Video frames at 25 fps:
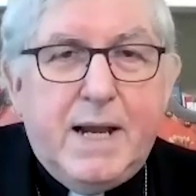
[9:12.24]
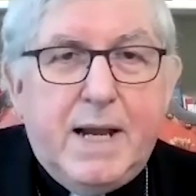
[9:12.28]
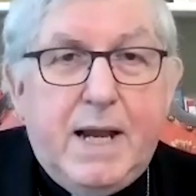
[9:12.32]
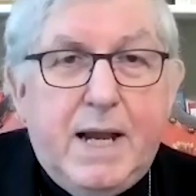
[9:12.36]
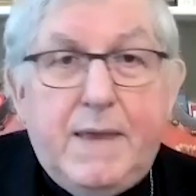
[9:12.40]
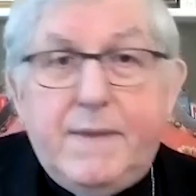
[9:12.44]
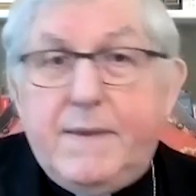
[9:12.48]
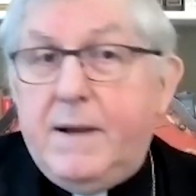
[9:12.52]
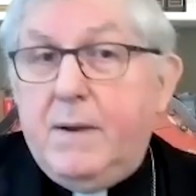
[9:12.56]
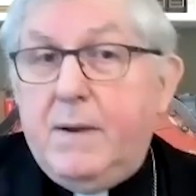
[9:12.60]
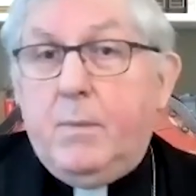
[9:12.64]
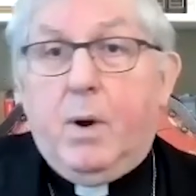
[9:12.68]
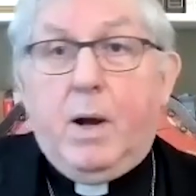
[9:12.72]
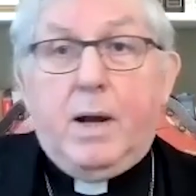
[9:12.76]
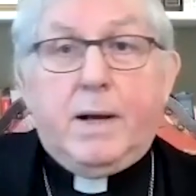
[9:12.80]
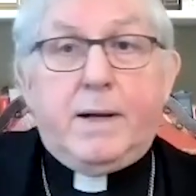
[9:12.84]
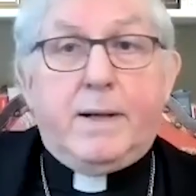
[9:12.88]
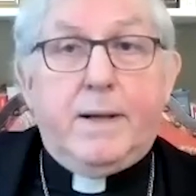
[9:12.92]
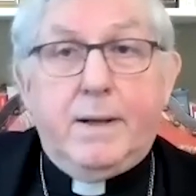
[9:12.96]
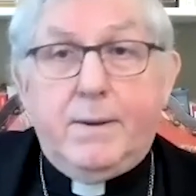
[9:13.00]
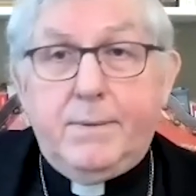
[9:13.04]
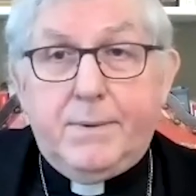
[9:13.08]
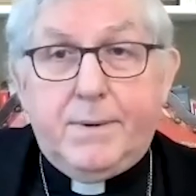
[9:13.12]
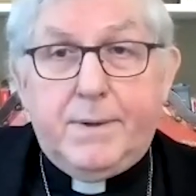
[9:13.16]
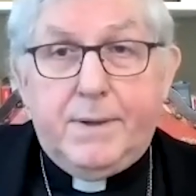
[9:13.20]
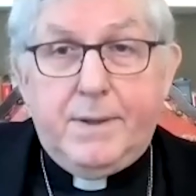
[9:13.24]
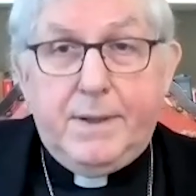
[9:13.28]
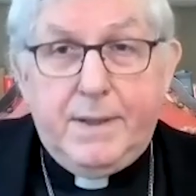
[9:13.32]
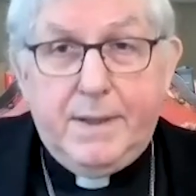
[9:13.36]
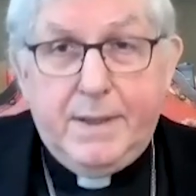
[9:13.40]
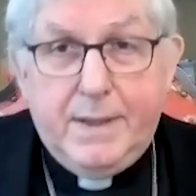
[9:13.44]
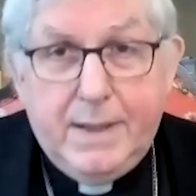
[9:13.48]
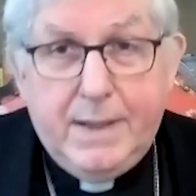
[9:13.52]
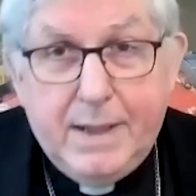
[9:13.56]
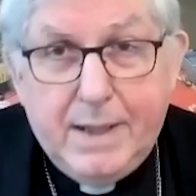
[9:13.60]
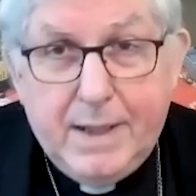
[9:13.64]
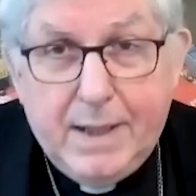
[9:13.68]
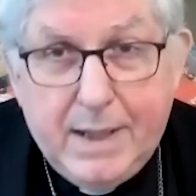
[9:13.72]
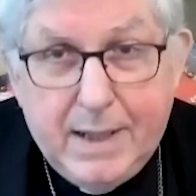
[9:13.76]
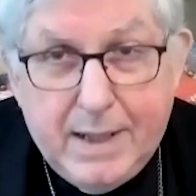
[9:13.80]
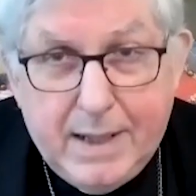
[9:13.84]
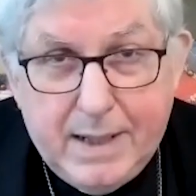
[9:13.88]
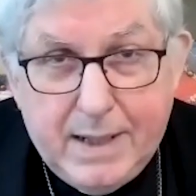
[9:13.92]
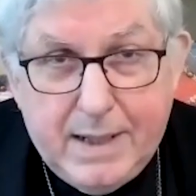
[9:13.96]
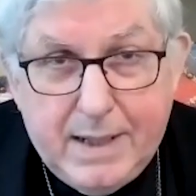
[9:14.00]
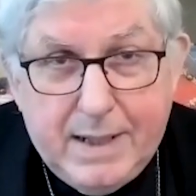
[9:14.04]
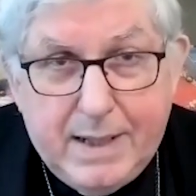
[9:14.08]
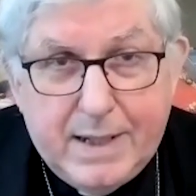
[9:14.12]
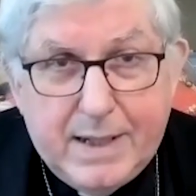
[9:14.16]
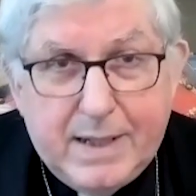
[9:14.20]
then he walked out.
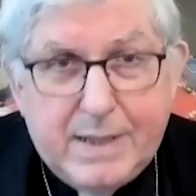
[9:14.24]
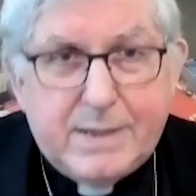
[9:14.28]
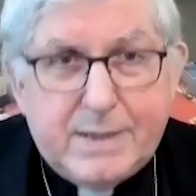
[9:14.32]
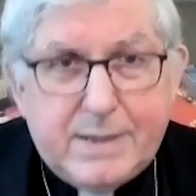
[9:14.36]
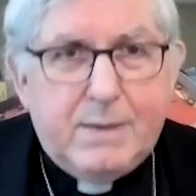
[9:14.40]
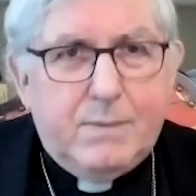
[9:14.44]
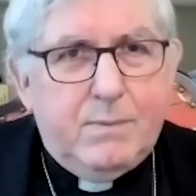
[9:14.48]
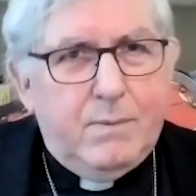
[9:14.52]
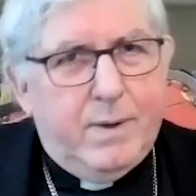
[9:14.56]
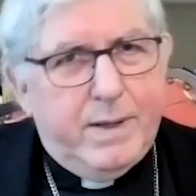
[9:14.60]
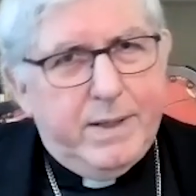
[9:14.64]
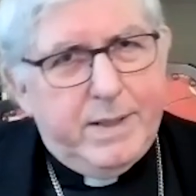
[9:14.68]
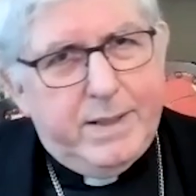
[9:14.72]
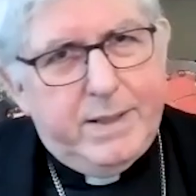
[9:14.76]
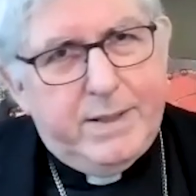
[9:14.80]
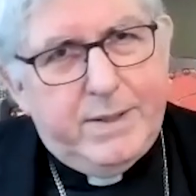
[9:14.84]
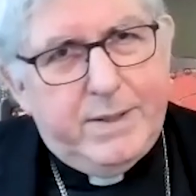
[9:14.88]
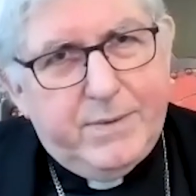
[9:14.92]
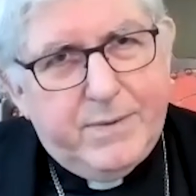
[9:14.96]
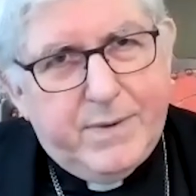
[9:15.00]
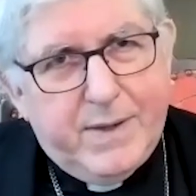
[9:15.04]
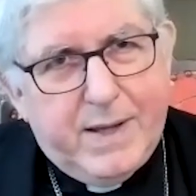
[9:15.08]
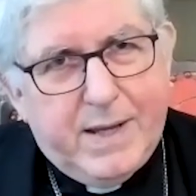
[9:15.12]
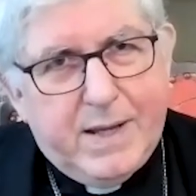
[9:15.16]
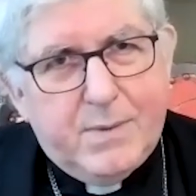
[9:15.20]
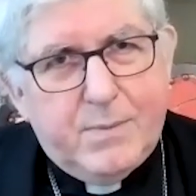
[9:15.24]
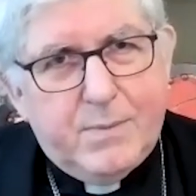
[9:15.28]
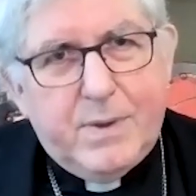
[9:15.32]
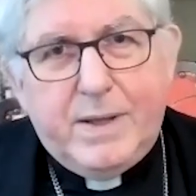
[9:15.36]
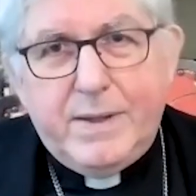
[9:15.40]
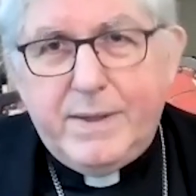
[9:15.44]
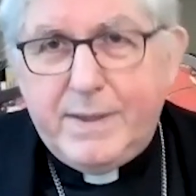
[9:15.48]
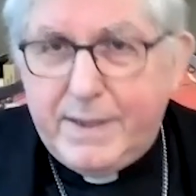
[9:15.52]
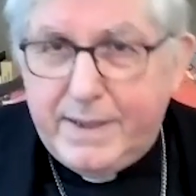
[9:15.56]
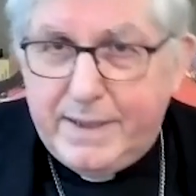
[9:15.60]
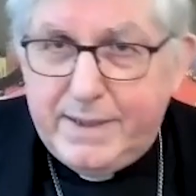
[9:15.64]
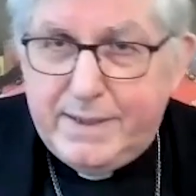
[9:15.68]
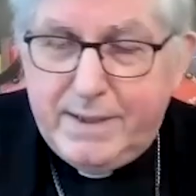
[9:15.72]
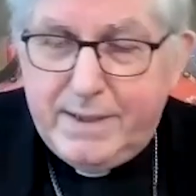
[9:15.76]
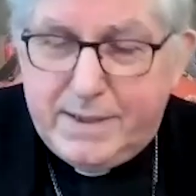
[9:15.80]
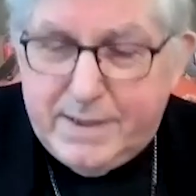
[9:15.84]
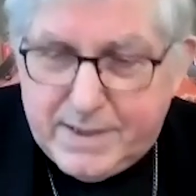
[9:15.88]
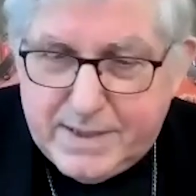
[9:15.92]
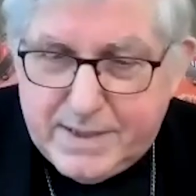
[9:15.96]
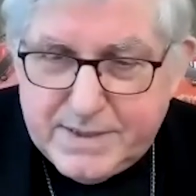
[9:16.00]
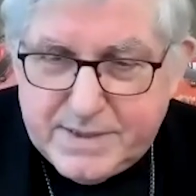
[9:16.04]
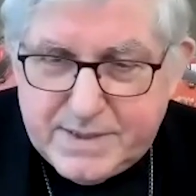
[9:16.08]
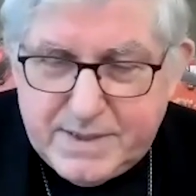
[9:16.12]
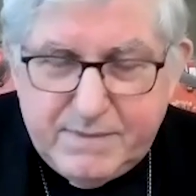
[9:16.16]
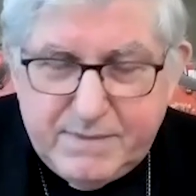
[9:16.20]
And I thought, why did he do that? Well, I think he did it
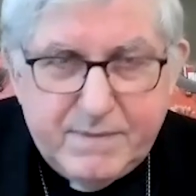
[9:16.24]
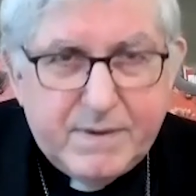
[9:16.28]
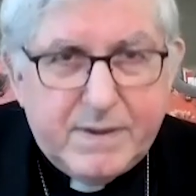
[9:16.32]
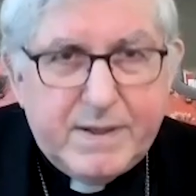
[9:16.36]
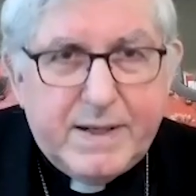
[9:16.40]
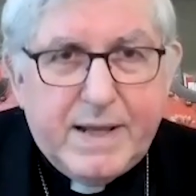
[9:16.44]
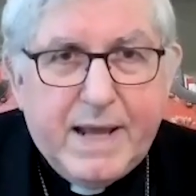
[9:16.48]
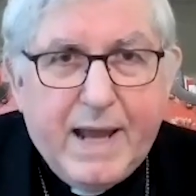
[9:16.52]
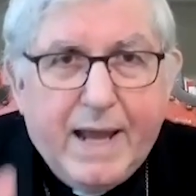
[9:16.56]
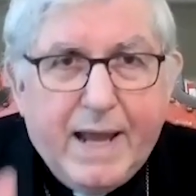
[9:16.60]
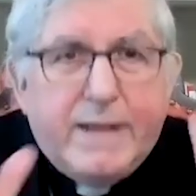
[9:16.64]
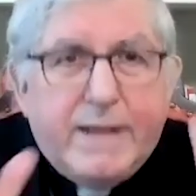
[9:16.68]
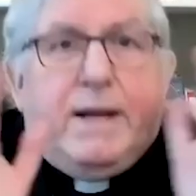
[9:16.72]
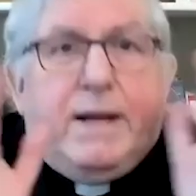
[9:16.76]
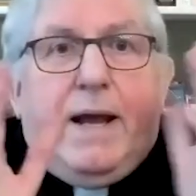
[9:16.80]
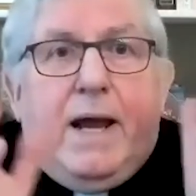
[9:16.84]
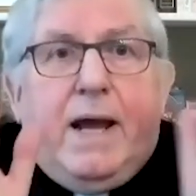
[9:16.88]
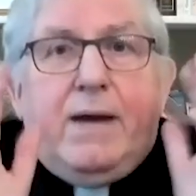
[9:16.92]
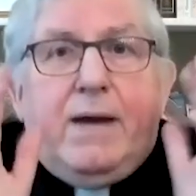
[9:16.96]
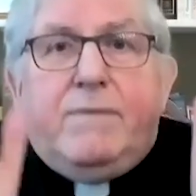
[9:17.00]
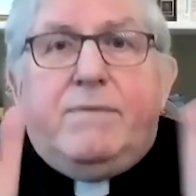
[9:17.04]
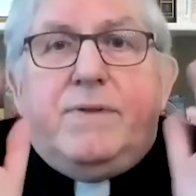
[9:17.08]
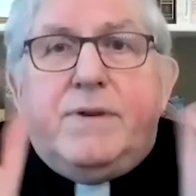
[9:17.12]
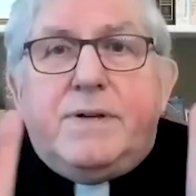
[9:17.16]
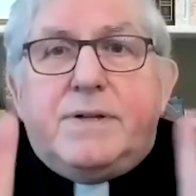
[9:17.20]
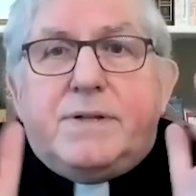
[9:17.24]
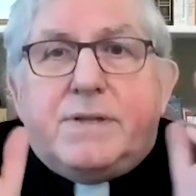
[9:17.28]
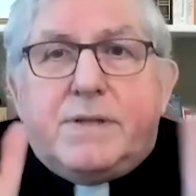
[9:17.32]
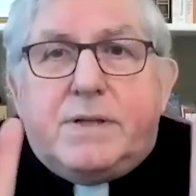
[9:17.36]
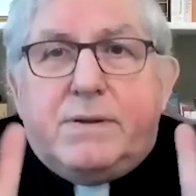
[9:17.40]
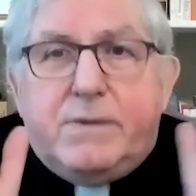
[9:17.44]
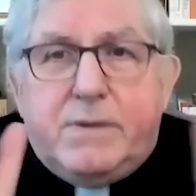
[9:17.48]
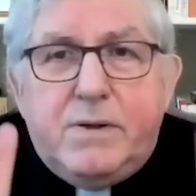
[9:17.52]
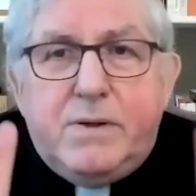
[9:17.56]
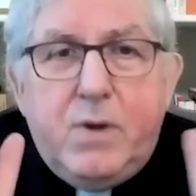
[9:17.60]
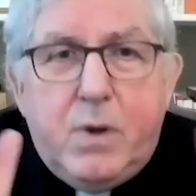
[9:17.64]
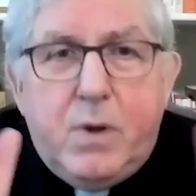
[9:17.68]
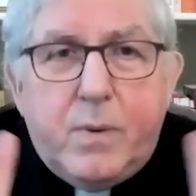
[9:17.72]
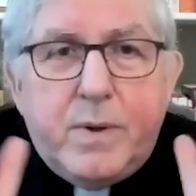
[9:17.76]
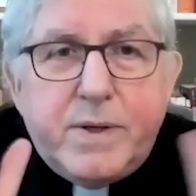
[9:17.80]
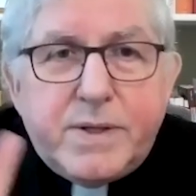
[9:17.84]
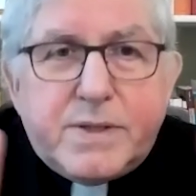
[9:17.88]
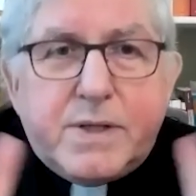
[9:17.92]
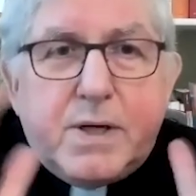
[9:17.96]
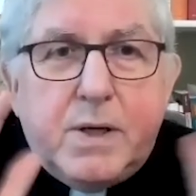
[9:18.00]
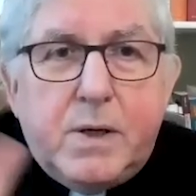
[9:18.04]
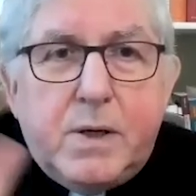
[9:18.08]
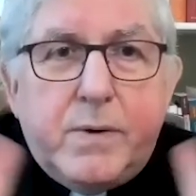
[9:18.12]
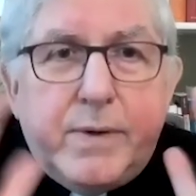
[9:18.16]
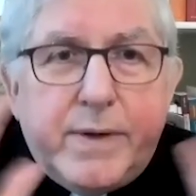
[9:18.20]
because he felt he had to have this, know it's
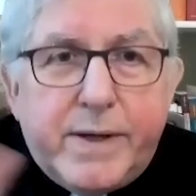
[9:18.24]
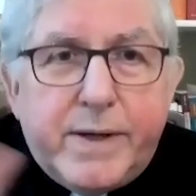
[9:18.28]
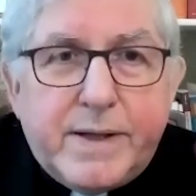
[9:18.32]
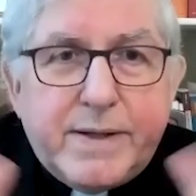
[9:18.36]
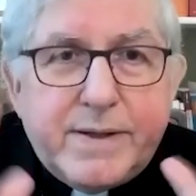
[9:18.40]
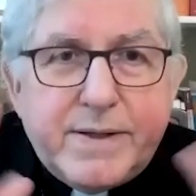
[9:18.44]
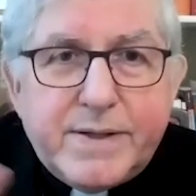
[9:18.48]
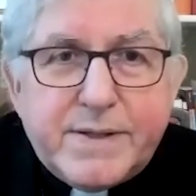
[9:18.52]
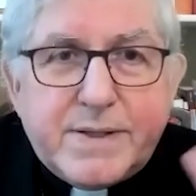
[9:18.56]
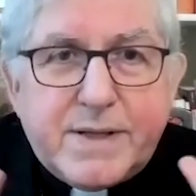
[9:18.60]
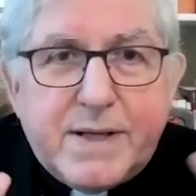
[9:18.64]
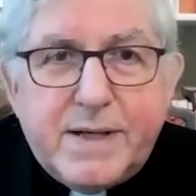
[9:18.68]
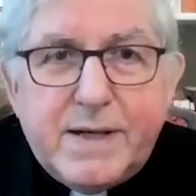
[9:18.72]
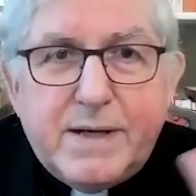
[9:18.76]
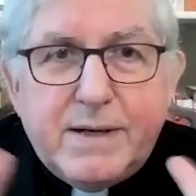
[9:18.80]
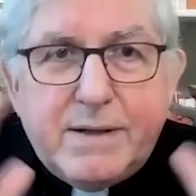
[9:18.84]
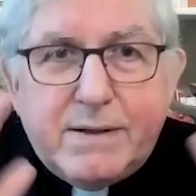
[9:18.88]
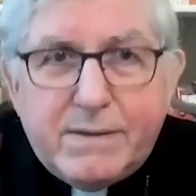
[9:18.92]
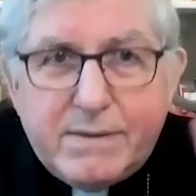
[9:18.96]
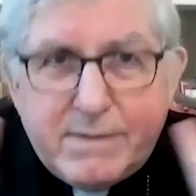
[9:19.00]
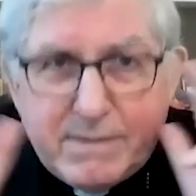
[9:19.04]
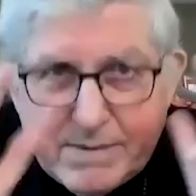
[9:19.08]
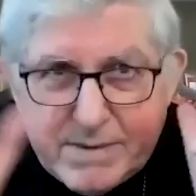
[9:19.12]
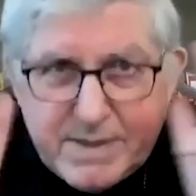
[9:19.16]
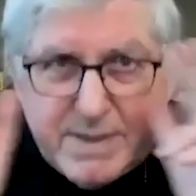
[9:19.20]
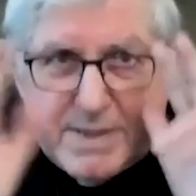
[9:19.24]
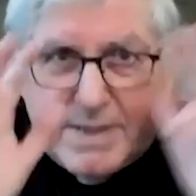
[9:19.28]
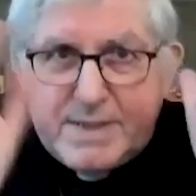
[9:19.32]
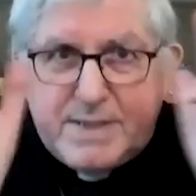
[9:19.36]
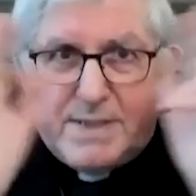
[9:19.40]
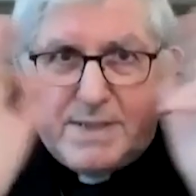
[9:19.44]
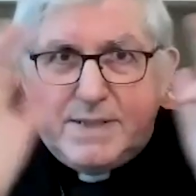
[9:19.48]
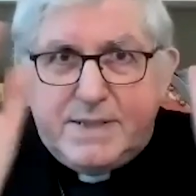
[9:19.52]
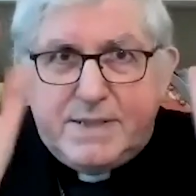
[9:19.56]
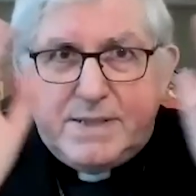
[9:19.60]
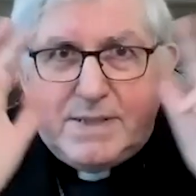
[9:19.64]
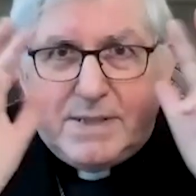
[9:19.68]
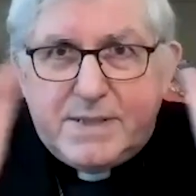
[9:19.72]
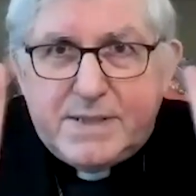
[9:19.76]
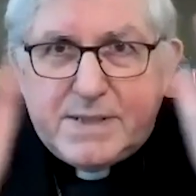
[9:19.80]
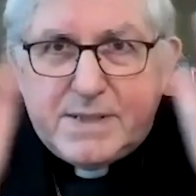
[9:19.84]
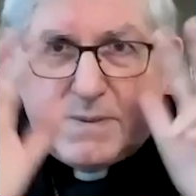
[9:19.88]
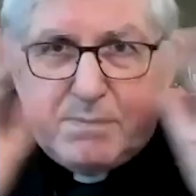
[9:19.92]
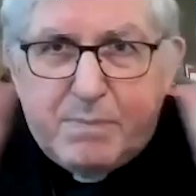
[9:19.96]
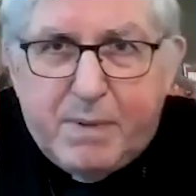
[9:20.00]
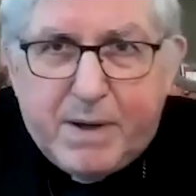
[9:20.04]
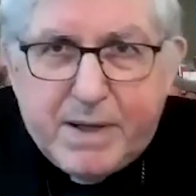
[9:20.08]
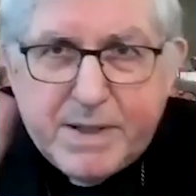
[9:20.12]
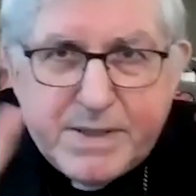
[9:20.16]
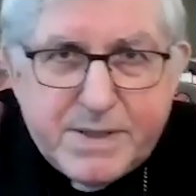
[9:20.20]
going, this kind of this
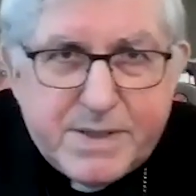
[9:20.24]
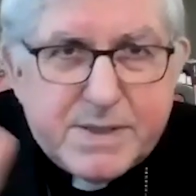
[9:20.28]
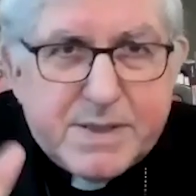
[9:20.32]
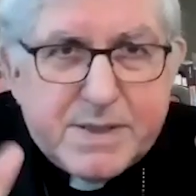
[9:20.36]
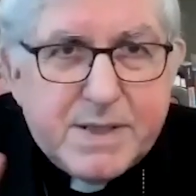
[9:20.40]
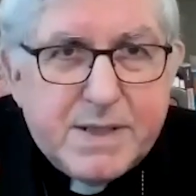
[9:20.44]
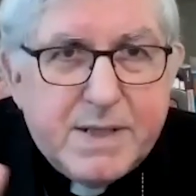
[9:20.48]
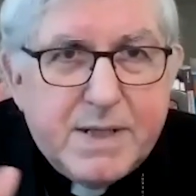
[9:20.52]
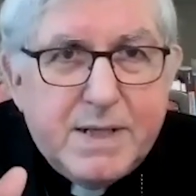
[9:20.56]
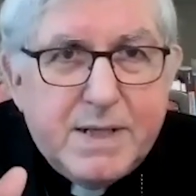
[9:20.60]
buzz,